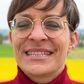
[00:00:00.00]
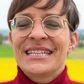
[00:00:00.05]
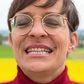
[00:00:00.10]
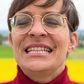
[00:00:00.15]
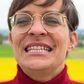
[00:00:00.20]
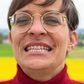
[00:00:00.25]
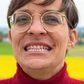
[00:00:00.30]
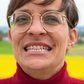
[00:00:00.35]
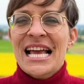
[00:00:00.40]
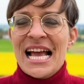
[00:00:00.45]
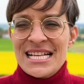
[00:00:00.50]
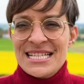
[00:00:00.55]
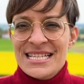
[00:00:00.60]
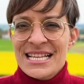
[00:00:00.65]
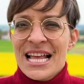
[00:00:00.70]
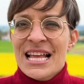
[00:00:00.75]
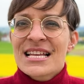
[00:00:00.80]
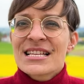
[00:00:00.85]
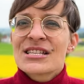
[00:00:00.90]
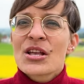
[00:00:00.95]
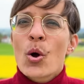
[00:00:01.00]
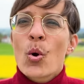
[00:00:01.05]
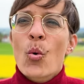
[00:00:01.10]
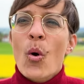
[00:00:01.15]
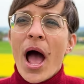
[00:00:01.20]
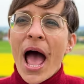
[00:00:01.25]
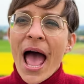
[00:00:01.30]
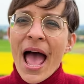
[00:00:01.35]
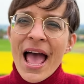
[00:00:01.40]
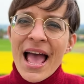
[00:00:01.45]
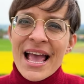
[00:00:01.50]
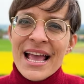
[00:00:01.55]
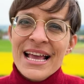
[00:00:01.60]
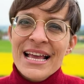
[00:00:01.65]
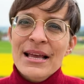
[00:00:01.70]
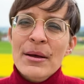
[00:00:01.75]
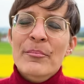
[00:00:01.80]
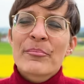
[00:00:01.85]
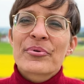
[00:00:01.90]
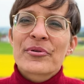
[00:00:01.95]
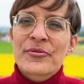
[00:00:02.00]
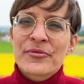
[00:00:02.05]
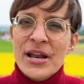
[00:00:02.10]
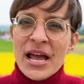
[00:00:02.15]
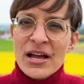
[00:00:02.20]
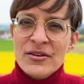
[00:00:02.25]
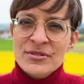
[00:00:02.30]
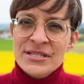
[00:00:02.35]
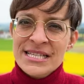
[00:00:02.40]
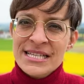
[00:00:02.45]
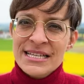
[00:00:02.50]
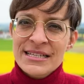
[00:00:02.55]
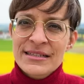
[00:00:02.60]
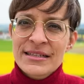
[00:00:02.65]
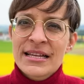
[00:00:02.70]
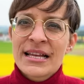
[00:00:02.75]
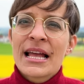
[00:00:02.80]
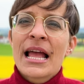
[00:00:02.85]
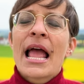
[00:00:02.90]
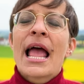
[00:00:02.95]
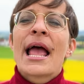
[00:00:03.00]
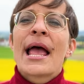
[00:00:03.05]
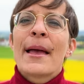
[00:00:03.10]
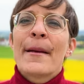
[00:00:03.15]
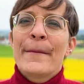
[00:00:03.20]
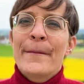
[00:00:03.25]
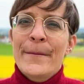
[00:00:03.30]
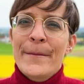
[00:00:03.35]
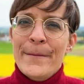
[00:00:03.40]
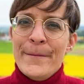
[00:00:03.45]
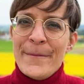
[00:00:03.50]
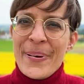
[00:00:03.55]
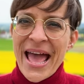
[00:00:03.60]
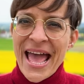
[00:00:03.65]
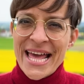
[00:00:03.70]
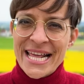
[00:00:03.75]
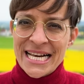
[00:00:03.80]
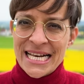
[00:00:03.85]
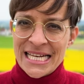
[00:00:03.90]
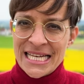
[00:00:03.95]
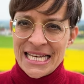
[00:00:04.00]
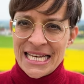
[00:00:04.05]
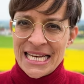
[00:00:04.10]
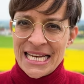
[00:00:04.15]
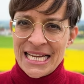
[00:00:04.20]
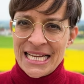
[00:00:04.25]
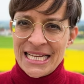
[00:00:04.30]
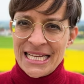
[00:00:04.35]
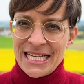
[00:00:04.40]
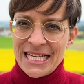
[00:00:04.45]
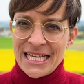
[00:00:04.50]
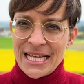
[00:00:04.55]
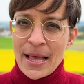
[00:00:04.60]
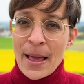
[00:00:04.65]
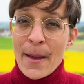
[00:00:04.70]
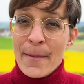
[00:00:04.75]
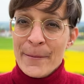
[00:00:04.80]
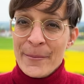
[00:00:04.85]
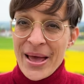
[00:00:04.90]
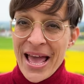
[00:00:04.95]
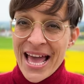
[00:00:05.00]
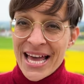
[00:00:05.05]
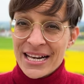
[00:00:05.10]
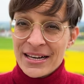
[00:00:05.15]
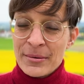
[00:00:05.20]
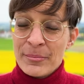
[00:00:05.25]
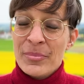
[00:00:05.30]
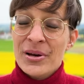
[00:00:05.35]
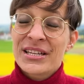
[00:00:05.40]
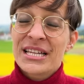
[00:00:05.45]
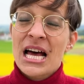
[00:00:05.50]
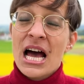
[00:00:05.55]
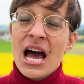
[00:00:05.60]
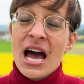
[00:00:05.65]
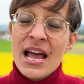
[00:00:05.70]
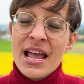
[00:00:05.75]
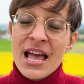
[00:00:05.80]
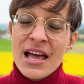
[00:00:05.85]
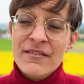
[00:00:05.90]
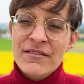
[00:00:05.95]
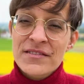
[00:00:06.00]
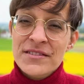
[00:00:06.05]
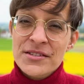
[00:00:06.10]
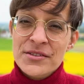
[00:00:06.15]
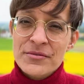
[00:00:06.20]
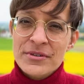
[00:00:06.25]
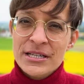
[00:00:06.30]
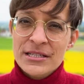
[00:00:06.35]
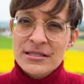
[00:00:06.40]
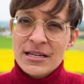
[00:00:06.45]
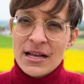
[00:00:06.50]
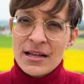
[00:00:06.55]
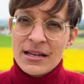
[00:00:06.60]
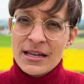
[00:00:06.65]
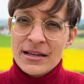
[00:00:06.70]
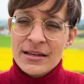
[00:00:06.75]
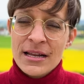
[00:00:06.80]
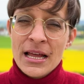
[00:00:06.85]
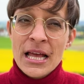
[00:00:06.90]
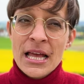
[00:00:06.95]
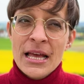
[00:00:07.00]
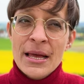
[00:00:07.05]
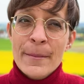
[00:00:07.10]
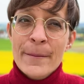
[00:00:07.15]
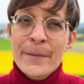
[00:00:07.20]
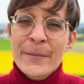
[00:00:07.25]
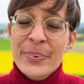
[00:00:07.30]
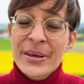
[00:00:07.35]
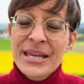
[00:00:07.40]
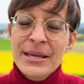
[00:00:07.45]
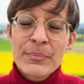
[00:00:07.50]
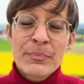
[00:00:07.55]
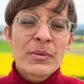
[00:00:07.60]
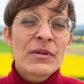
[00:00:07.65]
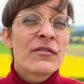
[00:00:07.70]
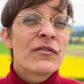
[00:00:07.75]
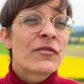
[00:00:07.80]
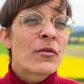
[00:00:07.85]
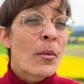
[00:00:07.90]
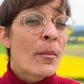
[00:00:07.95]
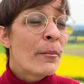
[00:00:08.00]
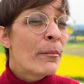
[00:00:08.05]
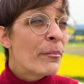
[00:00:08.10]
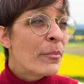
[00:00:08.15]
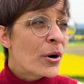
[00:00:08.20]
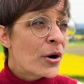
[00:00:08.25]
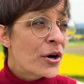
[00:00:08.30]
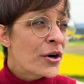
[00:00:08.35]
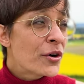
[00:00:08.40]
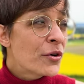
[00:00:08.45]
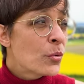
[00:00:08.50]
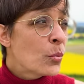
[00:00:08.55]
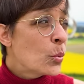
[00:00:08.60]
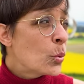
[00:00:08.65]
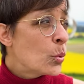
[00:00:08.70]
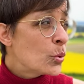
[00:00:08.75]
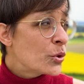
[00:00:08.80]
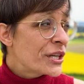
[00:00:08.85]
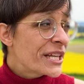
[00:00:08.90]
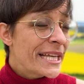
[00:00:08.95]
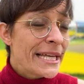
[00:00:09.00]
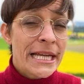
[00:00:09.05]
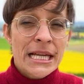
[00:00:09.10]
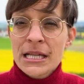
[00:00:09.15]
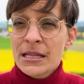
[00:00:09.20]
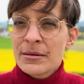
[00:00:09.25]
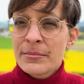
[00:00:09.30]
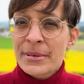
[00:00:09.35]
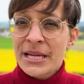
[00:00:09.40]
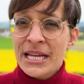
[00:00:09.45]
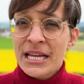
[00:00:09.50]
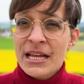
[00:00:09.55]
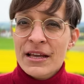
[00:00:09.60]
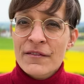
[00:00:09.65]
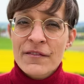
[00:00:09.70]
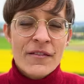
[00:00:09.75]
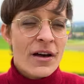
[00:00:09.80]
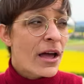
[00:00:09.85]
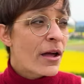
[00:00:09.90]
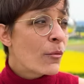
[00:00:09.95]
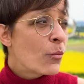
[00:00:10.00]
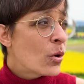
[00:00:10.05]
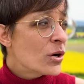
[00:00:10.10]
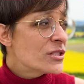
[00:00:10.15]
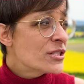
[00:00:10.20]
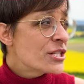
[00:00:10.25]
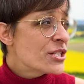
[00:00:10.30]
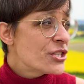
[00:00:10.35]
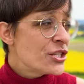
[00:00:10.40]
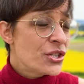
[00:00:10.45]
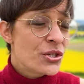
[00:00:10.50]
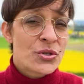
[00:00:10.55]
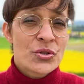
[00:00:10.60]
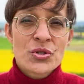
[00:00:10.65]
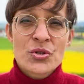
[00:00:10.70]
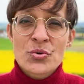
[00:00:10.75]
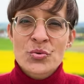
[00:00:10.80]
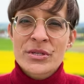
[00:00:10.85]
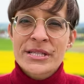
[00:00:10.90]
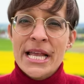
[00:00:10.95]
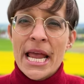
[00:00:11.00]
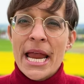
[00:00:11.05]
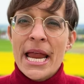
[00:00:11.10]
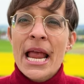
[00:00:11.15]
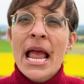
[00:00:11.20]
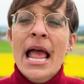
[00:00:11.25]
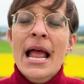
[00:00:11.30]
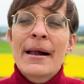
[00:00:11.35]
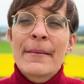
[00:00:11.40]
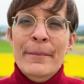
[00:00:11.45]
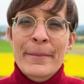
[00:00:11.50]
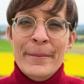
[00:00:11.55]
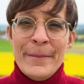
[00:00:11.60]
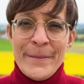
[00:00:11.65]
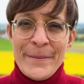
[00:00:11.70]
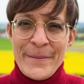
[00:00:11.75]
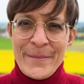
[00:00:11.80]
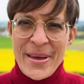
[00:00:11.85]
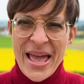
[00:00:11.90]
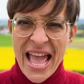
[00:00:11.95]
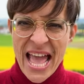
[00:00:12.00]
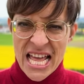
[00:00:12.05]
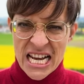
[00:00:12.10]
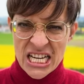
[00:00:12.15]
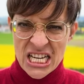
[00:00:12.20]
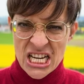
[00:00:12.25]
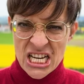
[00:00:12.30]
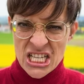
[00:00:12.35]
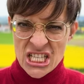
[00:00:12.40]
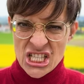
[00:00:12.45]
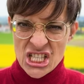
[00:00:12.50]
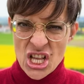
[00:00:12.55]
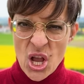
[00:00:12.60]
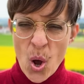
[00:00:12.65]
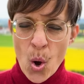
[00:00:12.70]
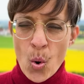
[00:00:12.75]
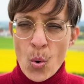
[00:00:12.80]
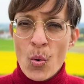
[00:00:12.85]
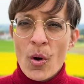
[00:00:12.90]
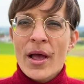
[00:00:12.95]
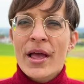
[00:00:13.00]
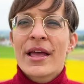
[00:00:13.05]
yes, so I pronounce it Bern, Bern, but I have a Zurich dialect. People from Bern would kill me if I wanted you to say Bern. So